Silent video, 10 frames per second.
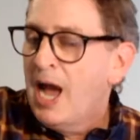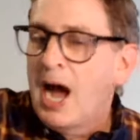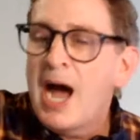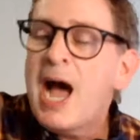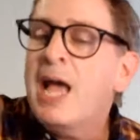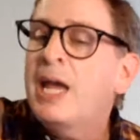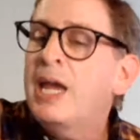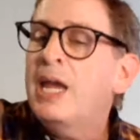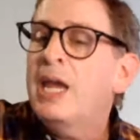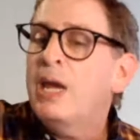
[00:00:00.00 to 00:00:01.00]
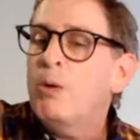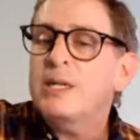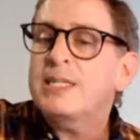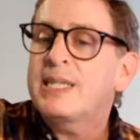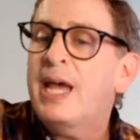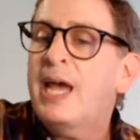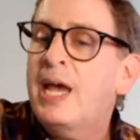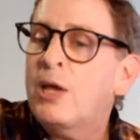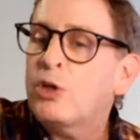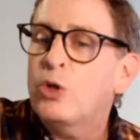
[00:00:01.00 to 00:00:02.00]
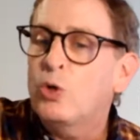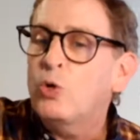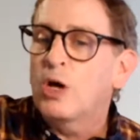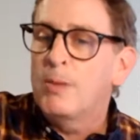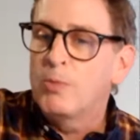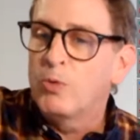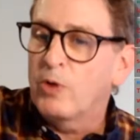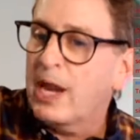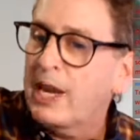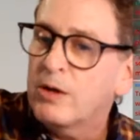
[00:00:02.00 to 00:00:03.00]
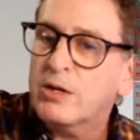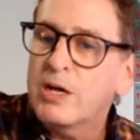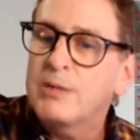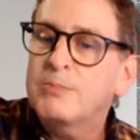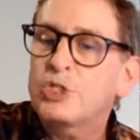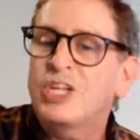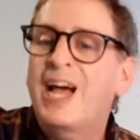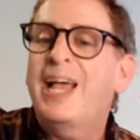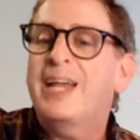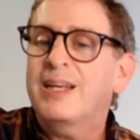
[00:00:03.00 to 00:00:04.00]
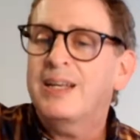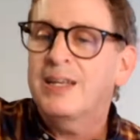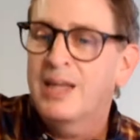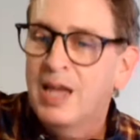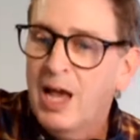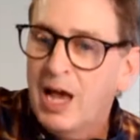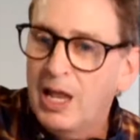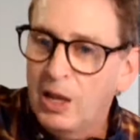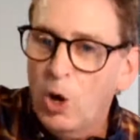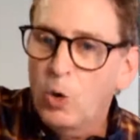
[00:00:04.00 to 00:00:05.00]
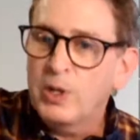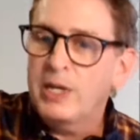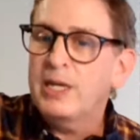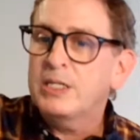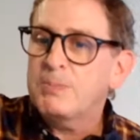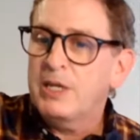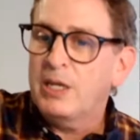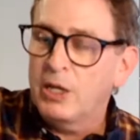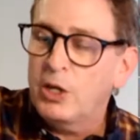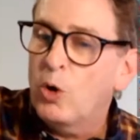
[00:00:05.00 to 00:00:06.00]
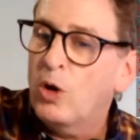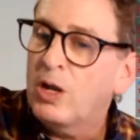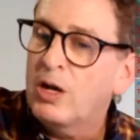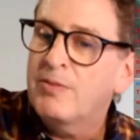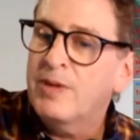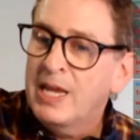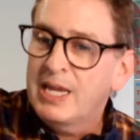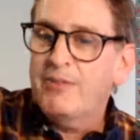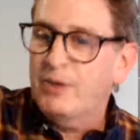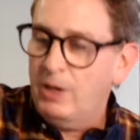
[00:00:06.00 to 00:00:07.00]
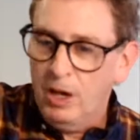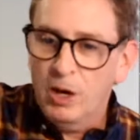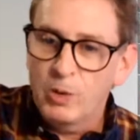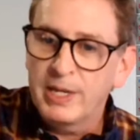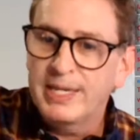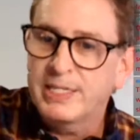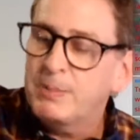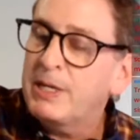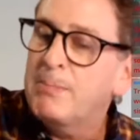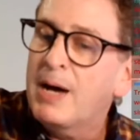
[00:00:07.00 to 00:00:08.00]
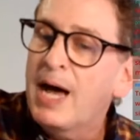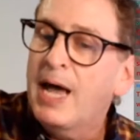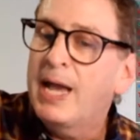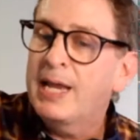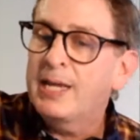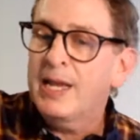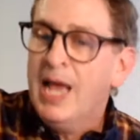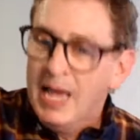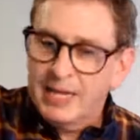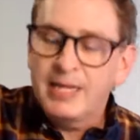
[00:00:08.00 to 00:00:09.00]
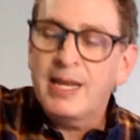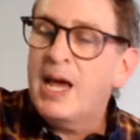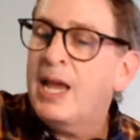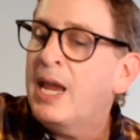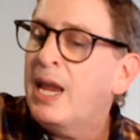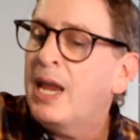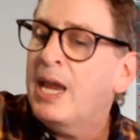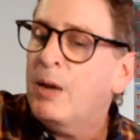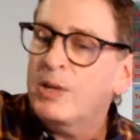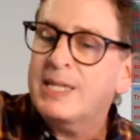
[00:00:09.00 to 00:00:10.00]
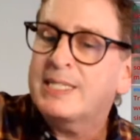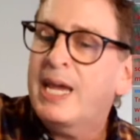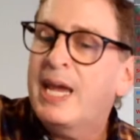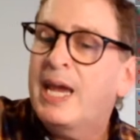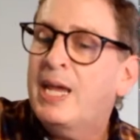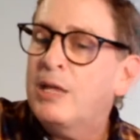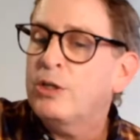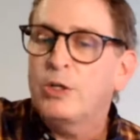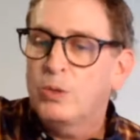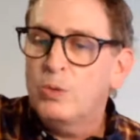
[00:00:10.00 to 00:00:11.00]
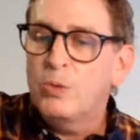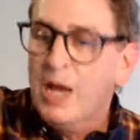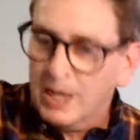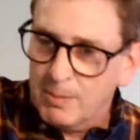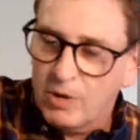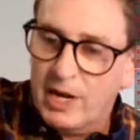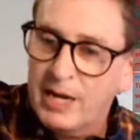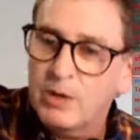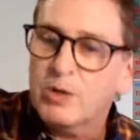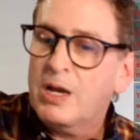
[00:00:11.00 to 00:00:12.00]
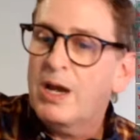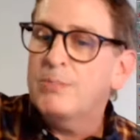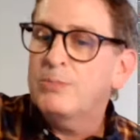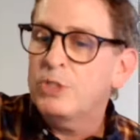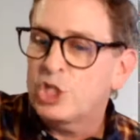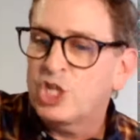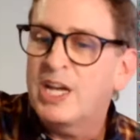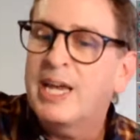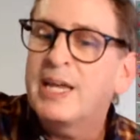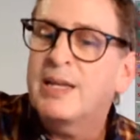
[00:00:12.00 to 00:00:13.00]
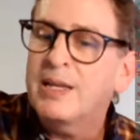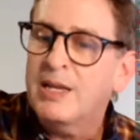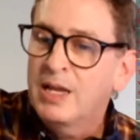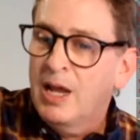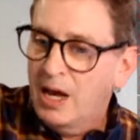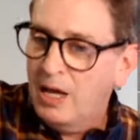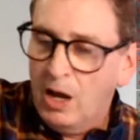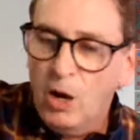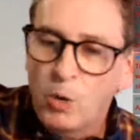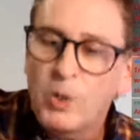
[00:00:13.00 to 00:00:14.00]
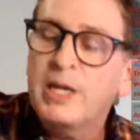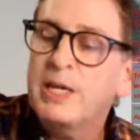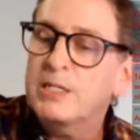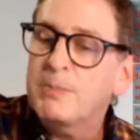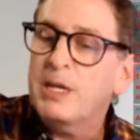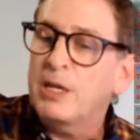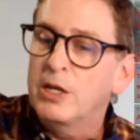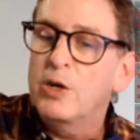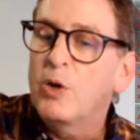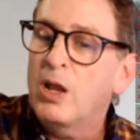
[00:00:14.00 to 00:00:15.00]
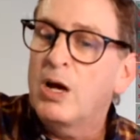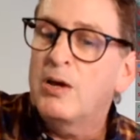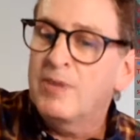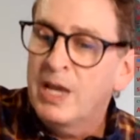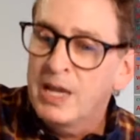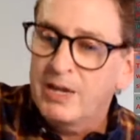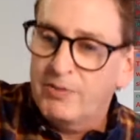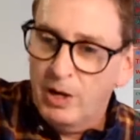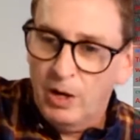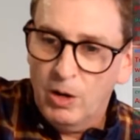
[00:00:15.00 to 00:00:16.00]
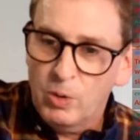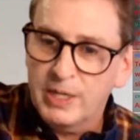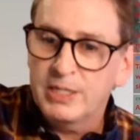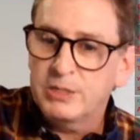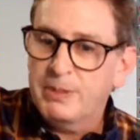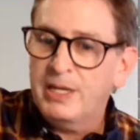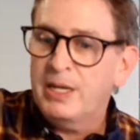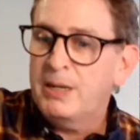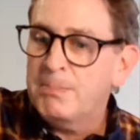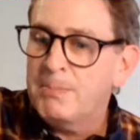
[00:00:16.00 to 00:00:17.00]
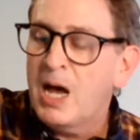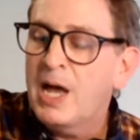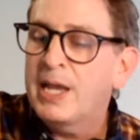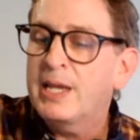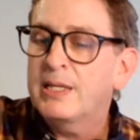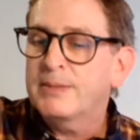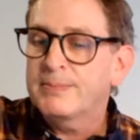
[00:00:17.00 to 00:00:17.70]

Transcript: I want to tell you, come rain or come shine, I'll always be your love, if you'll always be mine. And I want to tell you, come rain or come shine, I'll always be your love, if you'll always be mine.